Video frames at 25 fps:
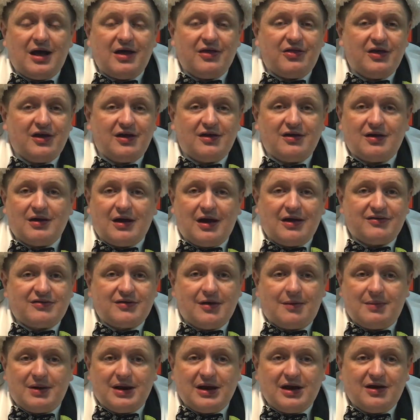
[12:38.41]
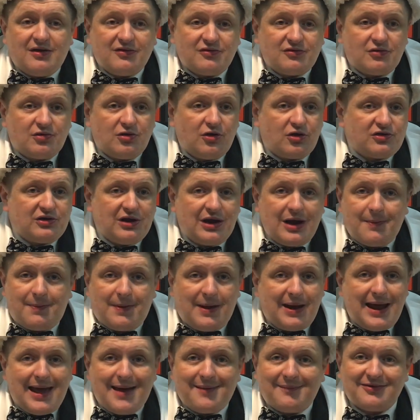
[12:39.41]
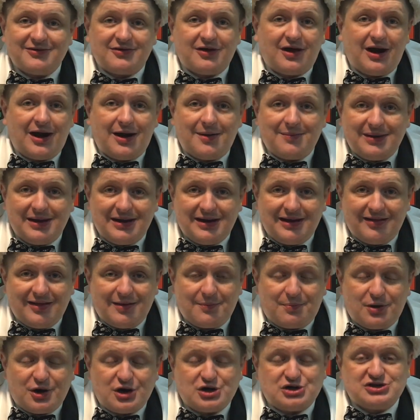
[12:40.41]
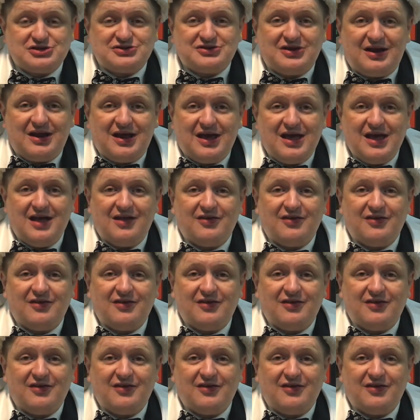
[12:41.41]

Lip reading: I think somebody has looked it up on Amazon and immediately purchased it.